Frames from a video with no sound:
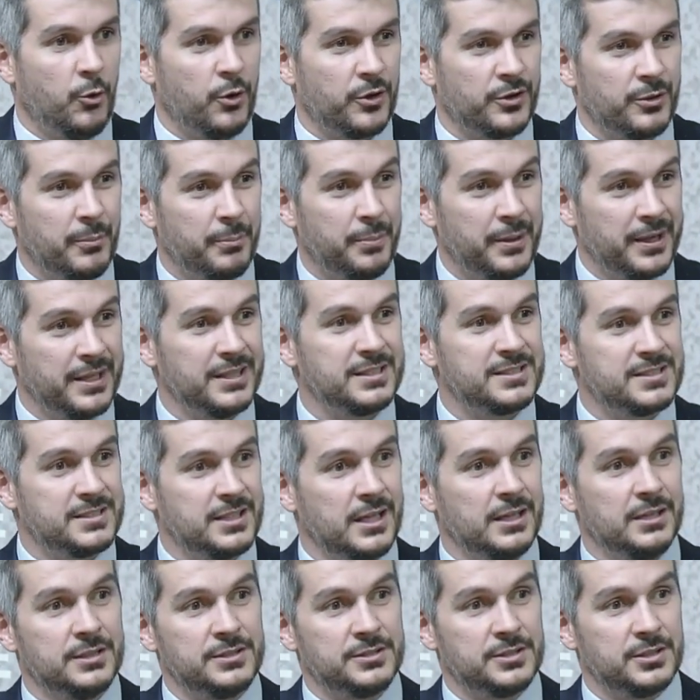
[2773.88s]
where the biggest
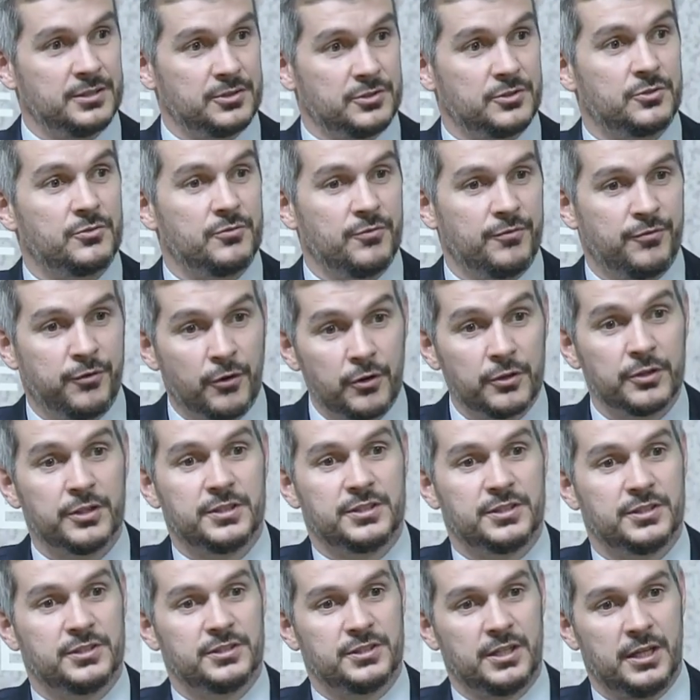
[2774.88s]
challenge is for
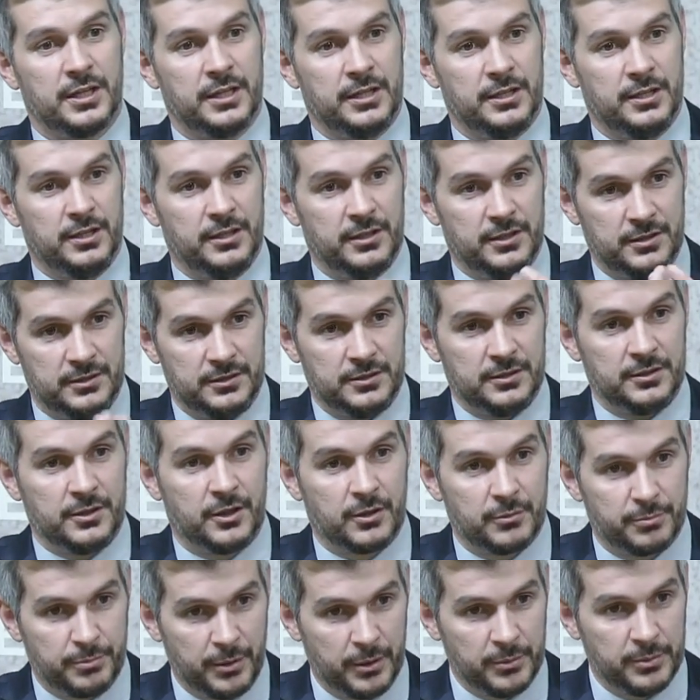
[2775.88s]
the society
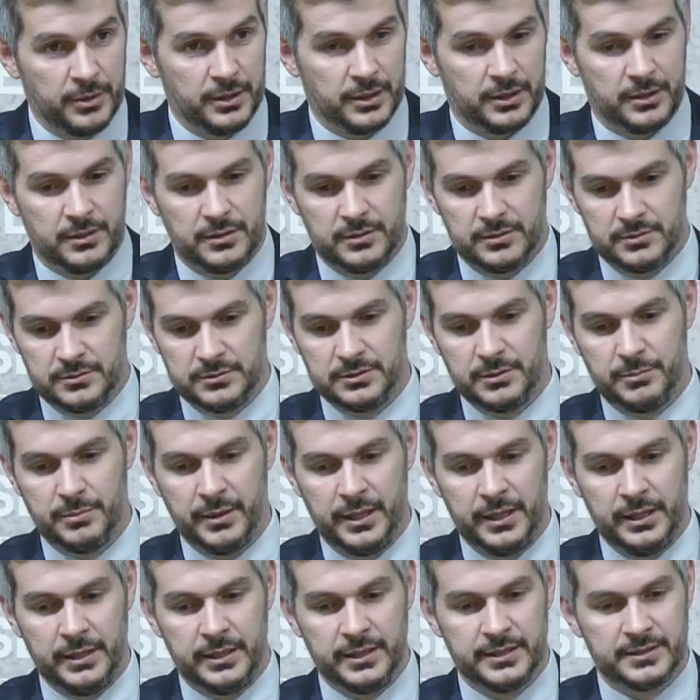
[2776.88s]
in our public
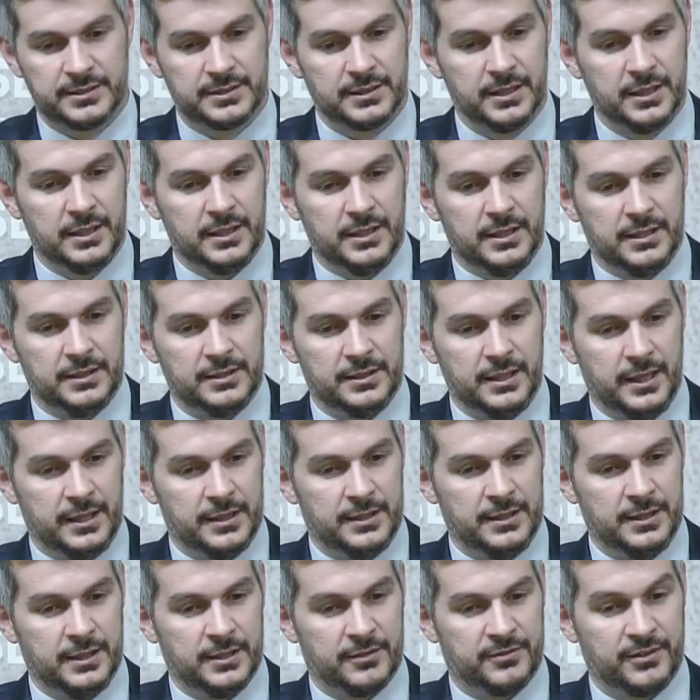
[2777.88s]
debate is the
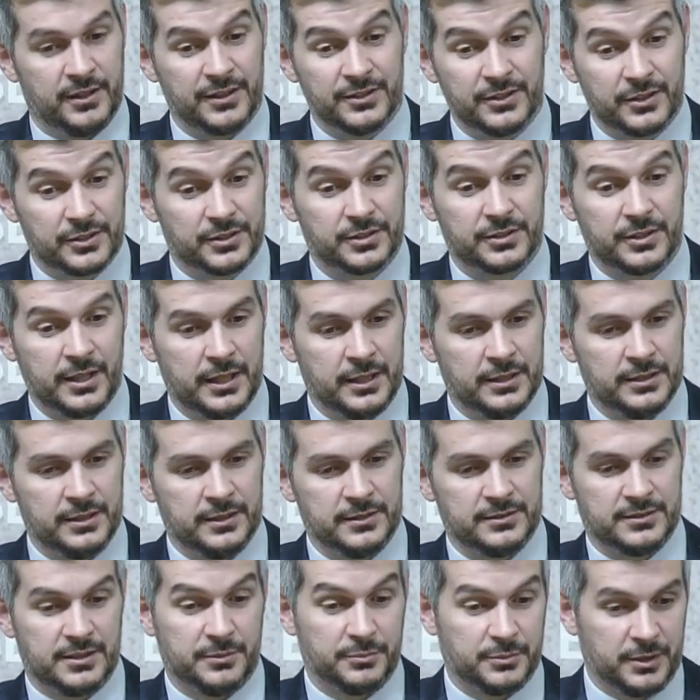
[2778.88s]
idea of
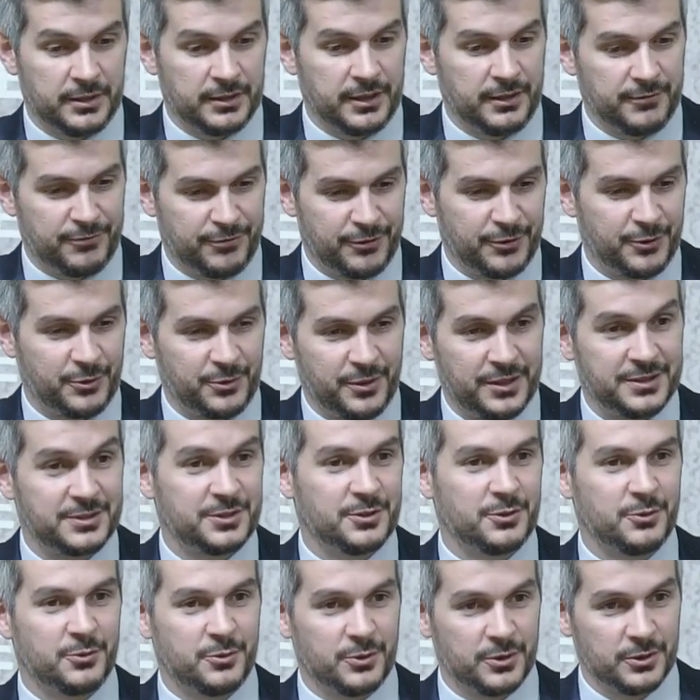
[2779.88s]
understanding something that for the
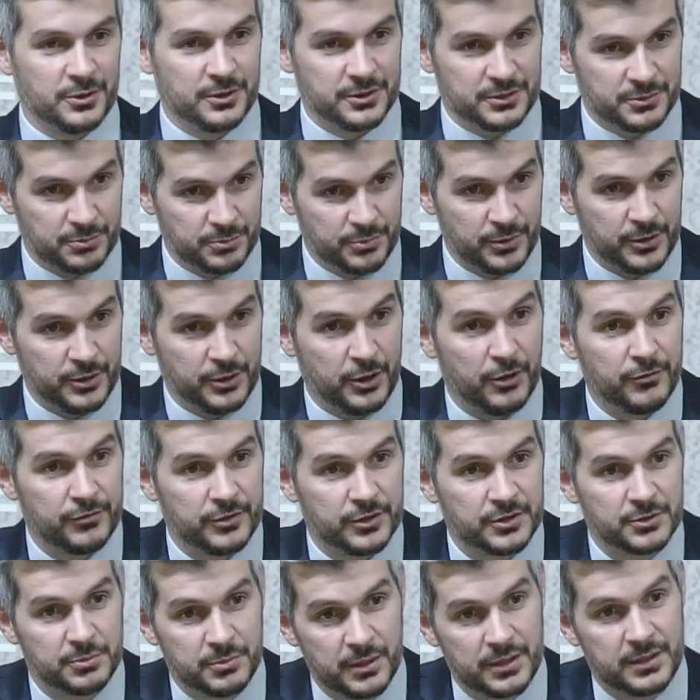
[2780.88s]
rest of the world is pretty
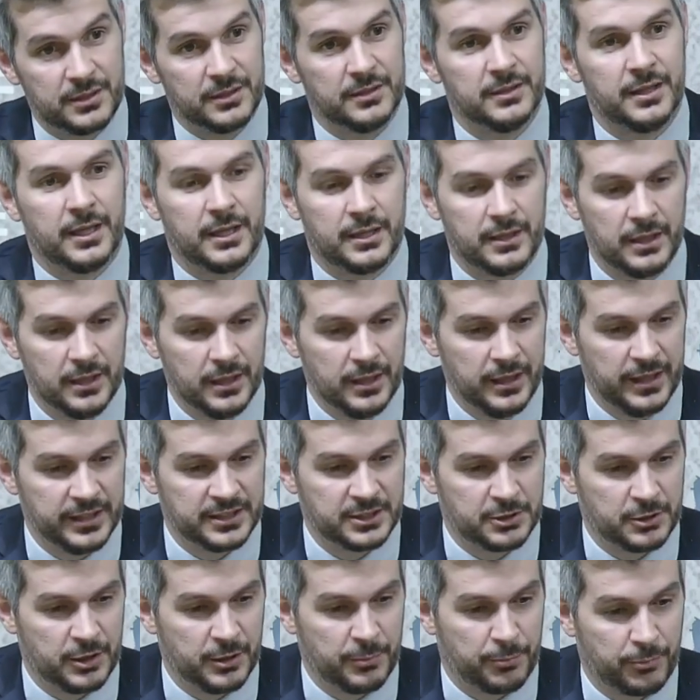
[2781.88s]
obvious, but that
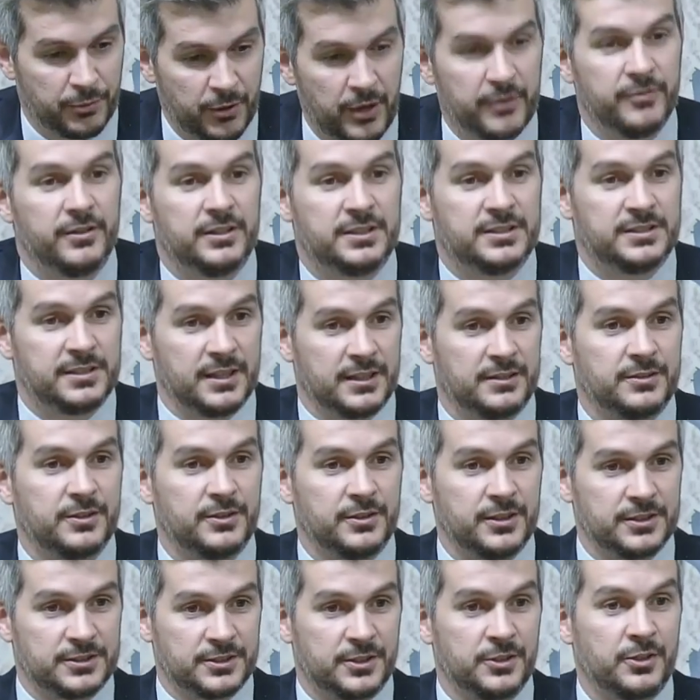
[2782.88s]
it's the private
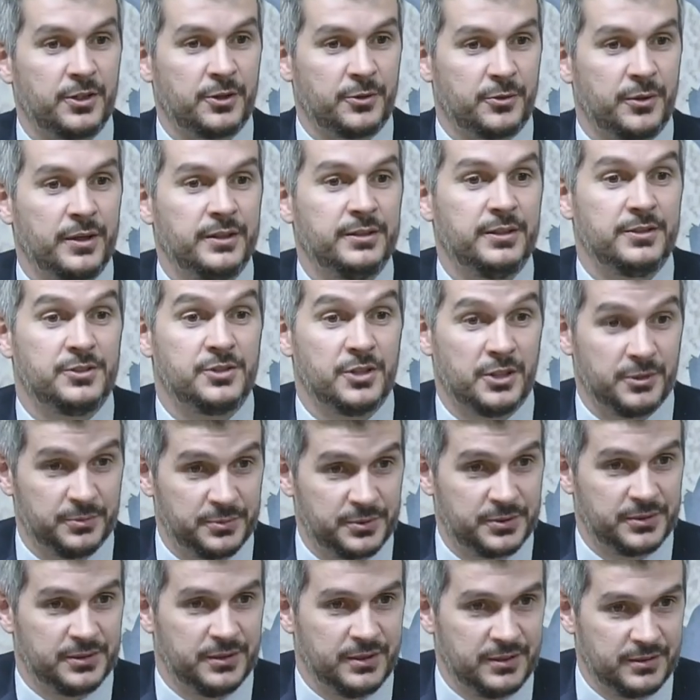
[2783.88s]
sector that's going to create the
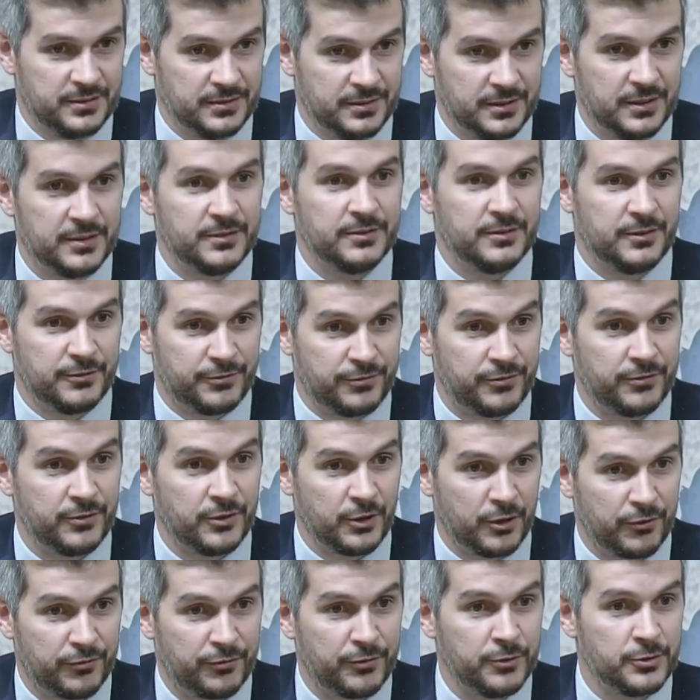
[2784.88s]
jobs in
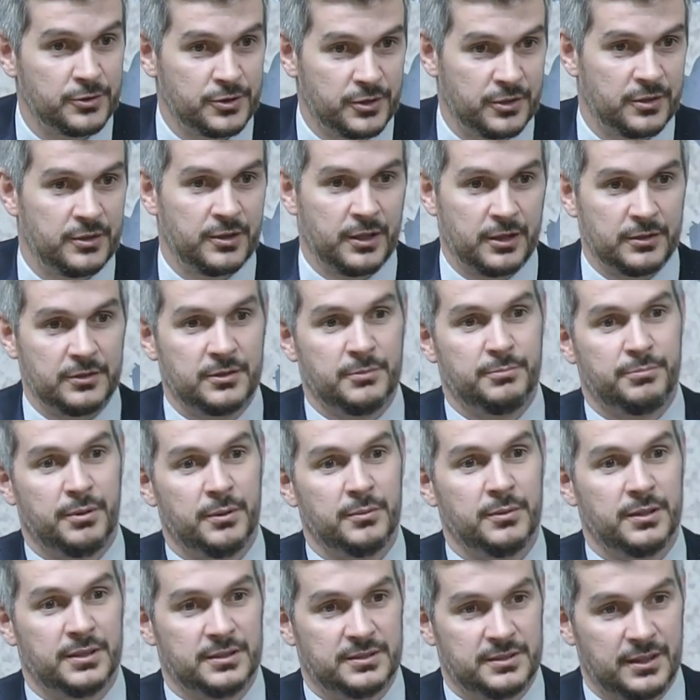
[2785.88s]
our future, not the
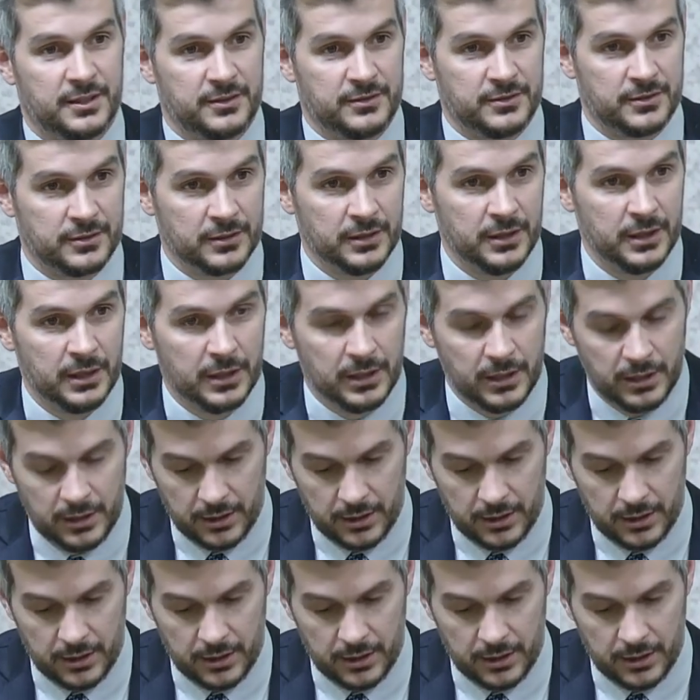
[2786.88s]
public sector